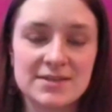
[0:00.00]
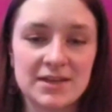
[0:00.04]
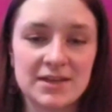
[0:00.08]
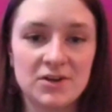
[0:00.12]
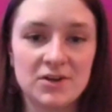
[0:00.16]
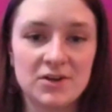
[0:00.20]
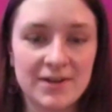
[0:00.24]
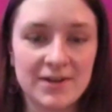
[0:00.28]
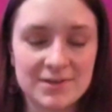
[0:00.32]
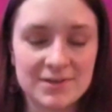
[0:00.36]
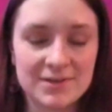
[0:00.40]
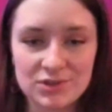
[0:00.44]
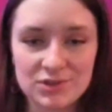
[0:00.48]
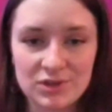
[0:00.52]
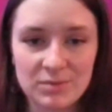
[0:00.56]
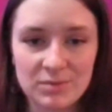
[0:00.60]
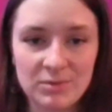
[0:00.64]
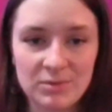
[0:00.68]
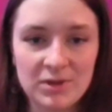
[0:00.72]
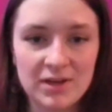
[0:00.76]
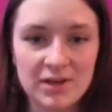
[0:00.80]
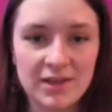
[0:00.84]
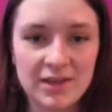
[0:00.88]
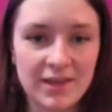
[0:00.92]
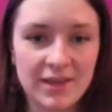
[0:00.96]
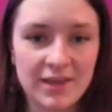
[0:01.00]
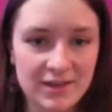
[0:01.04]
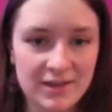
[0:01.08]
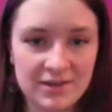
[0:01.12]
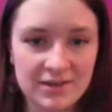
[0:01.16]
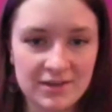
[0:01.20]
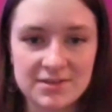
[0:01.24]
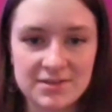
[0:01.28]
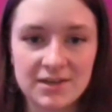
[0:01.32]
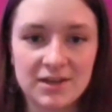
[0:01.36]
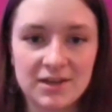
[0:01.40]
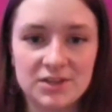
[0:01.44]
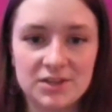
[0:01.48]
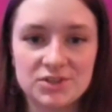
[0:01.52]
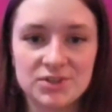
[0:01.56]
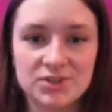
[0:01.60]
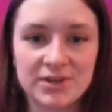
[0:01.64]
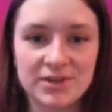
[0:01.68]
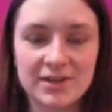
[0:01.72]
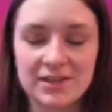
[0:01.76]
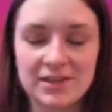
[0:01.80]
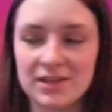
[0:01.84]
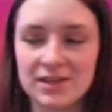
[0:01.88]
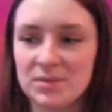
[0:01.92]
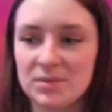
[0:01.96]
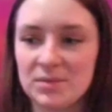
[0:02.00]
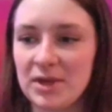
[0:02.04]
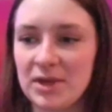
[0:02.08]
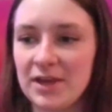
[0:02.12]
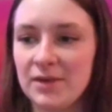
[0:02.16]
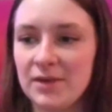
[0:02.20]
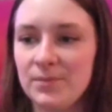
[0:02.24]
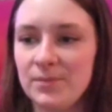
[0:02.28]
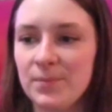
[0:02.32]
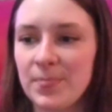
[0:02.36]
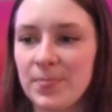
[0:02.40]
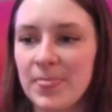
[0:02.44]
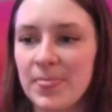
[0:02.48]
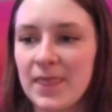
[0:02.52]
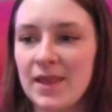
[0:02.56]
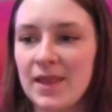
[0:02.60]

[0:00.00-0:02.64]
international community and as a country in Libya,